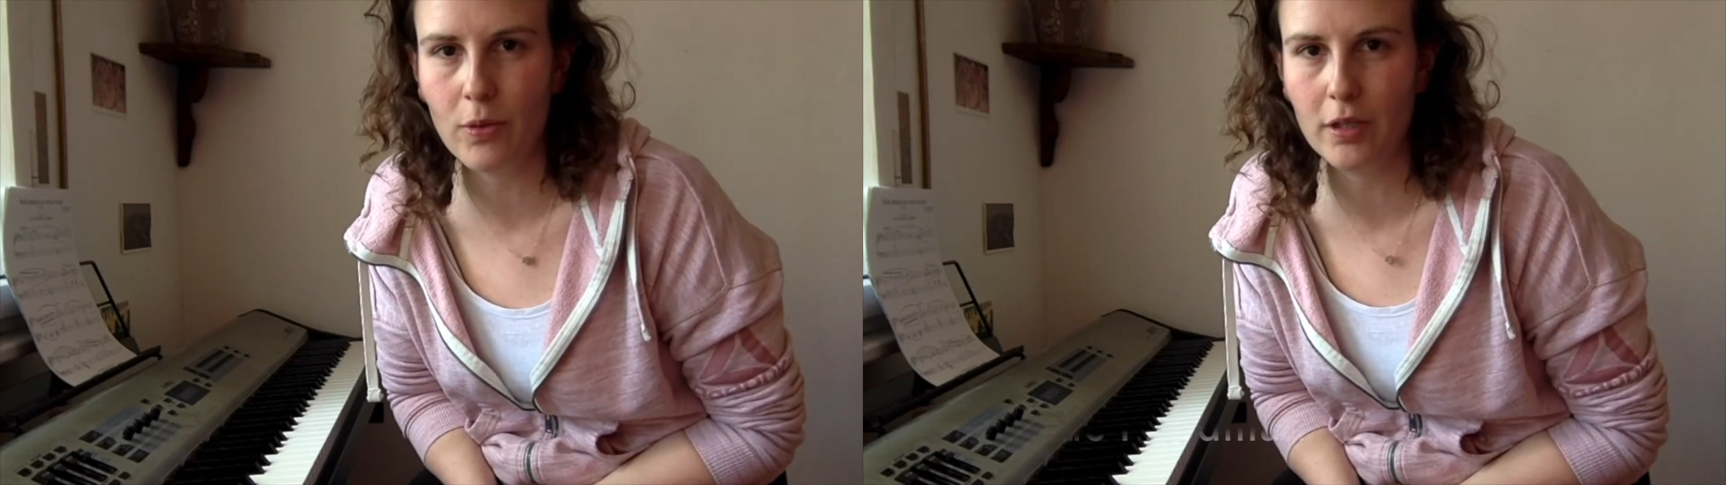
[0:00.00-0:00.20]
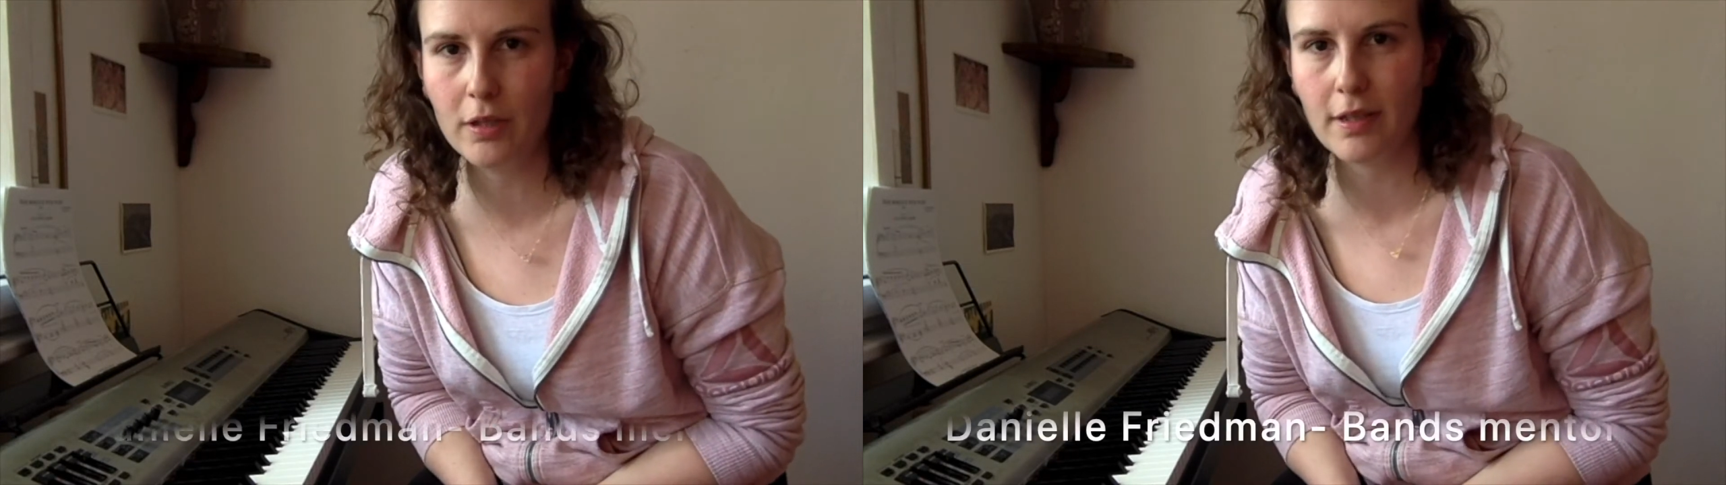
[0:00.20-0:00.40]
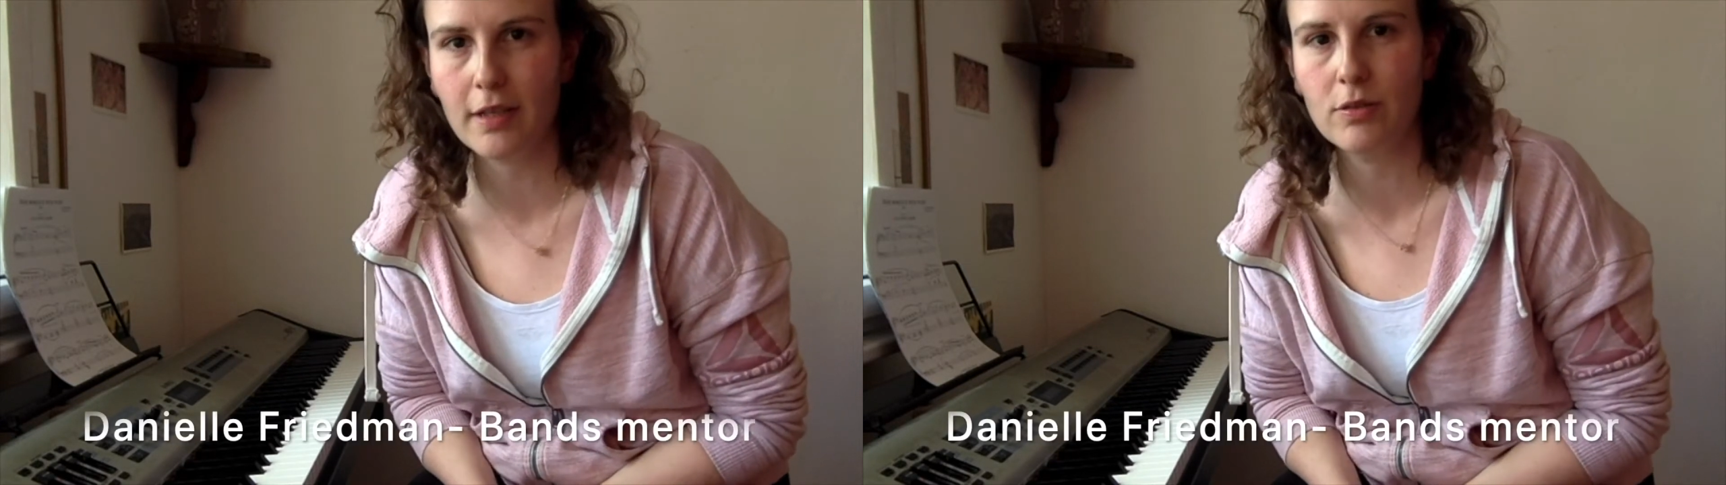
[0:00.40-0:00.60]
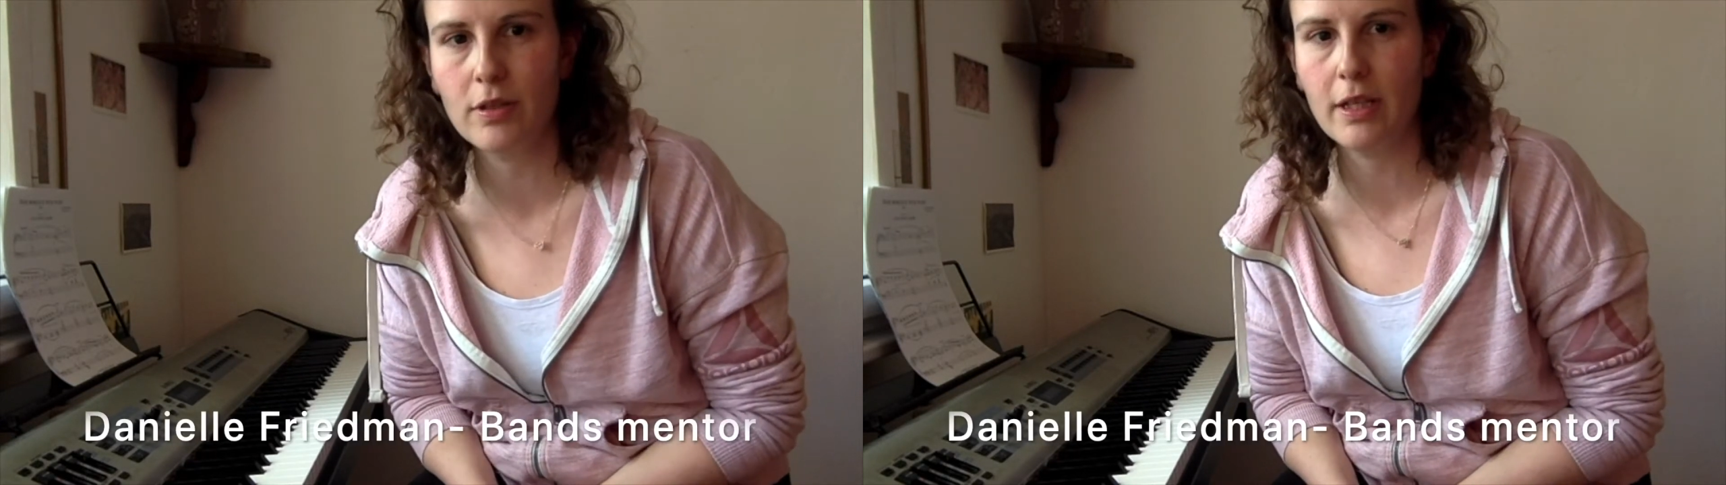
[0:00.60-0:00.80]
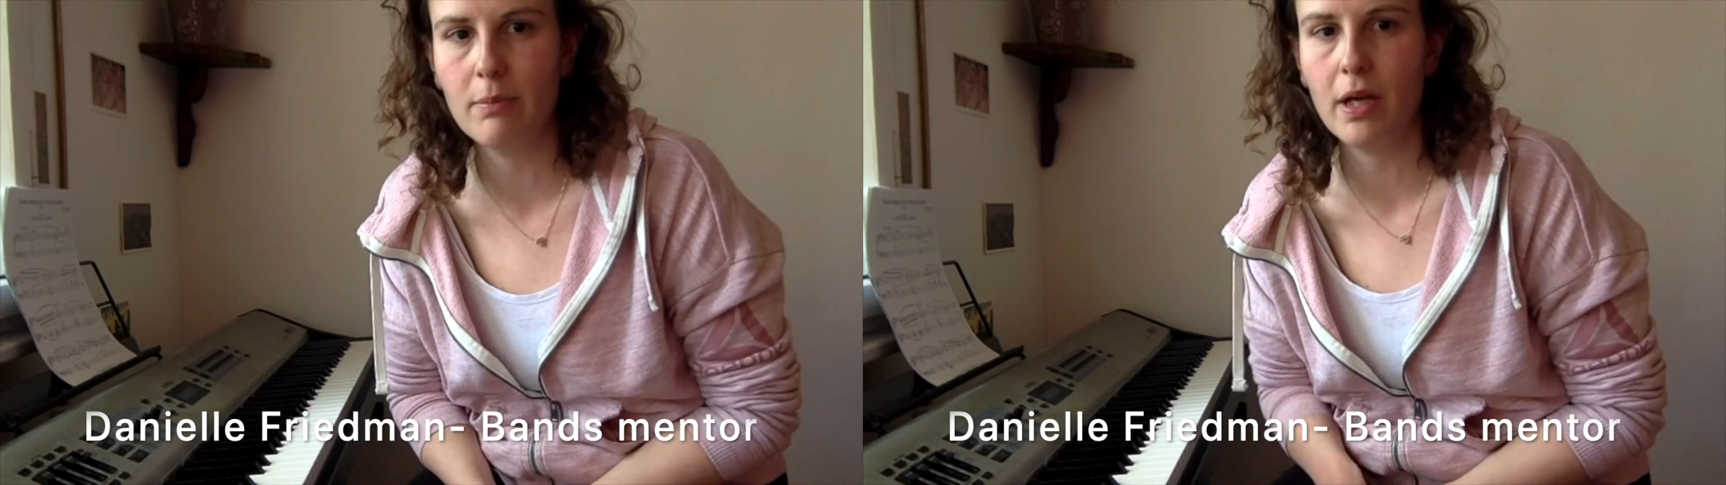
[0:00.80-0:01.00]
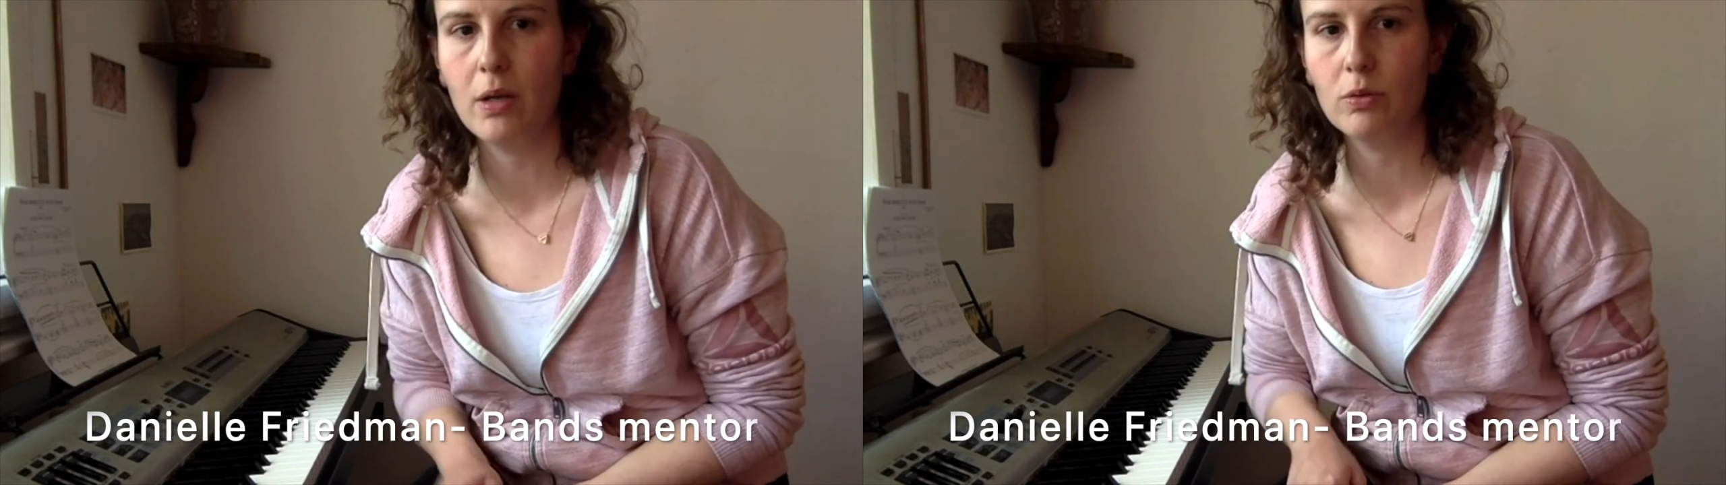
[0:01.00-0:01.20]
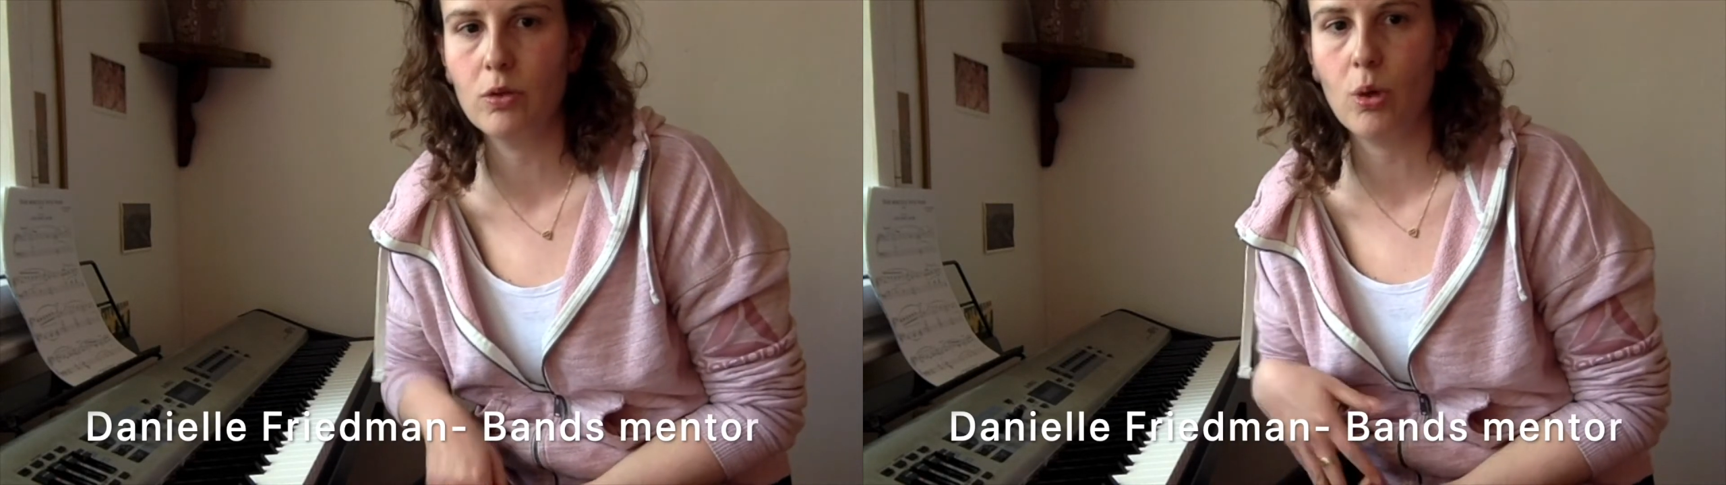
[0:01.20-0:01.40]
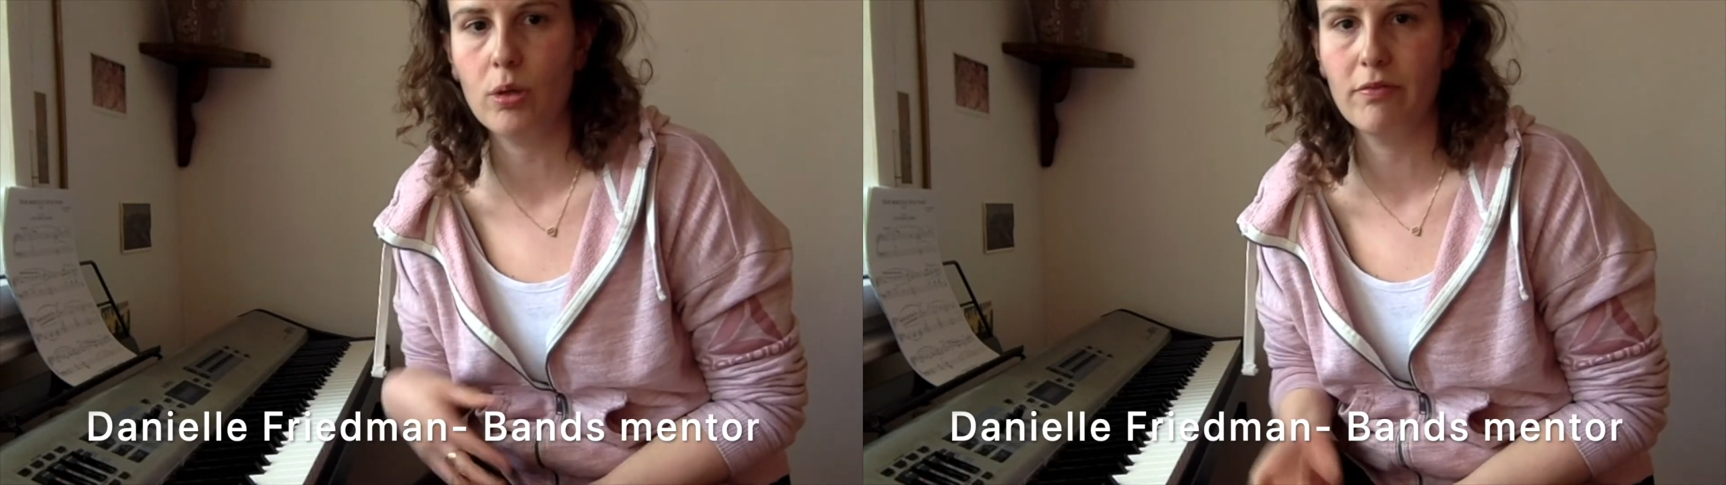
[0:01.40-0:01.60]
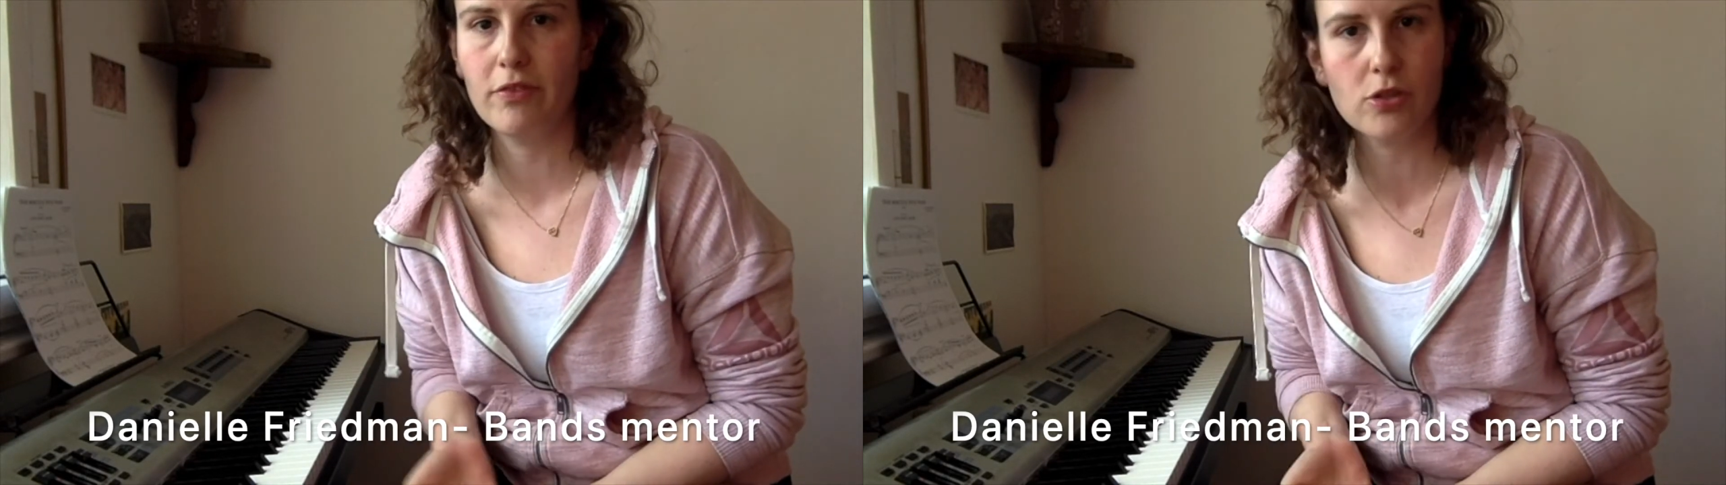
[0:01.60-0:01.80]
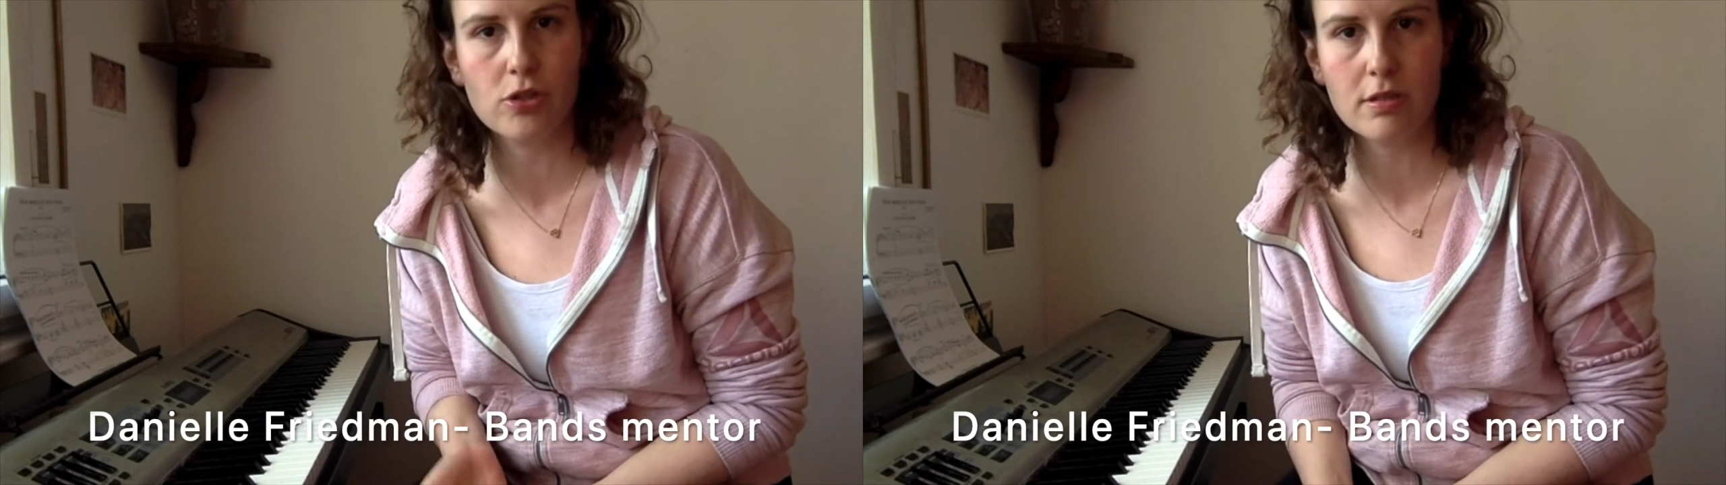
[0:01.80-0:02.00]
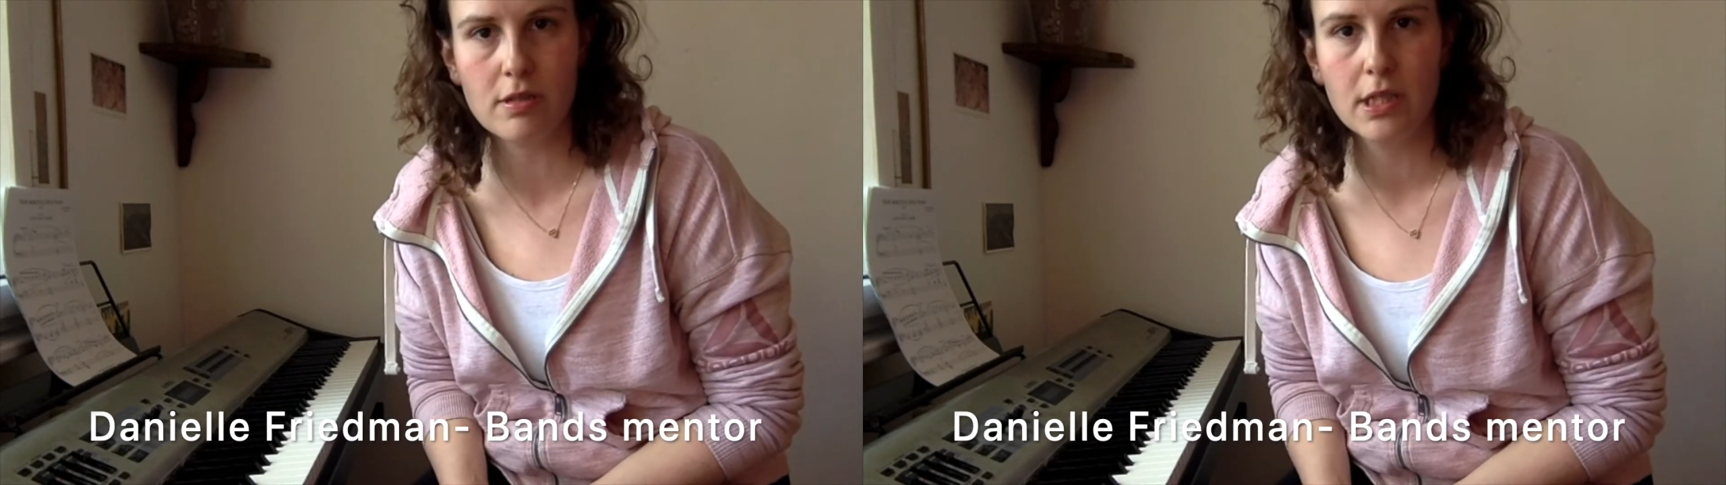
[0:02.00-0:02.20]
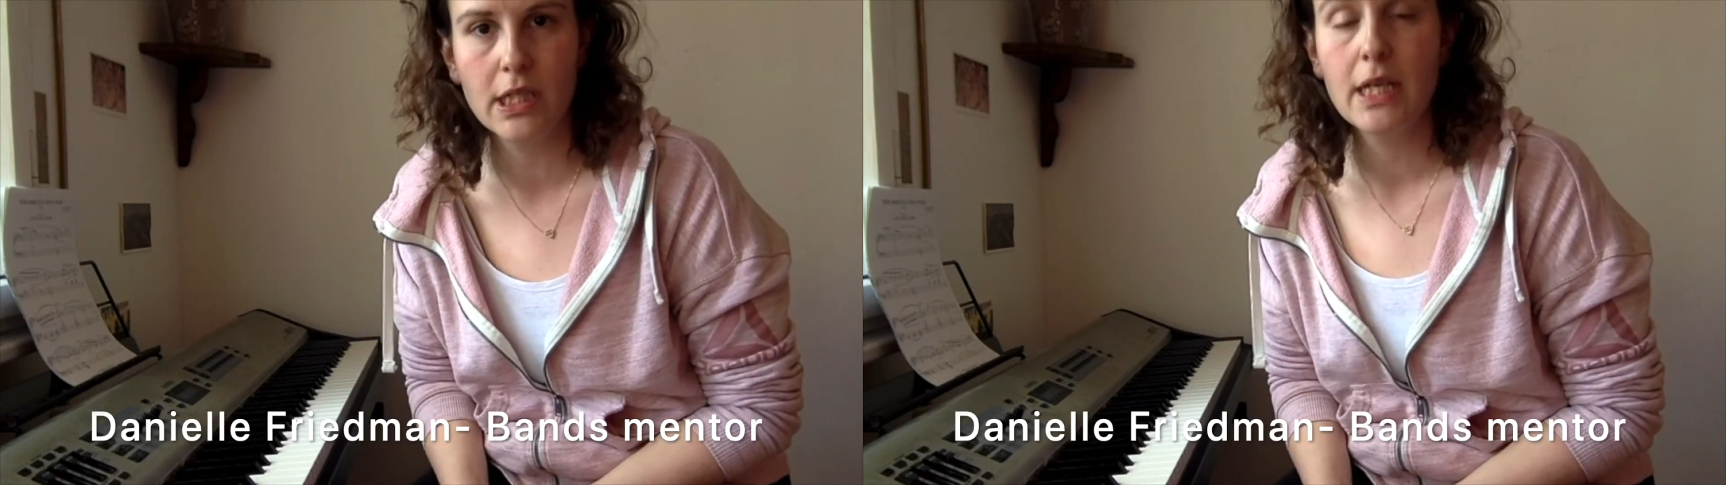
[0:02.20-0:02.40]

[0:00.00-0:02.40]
we're going to talk today about chord inversions,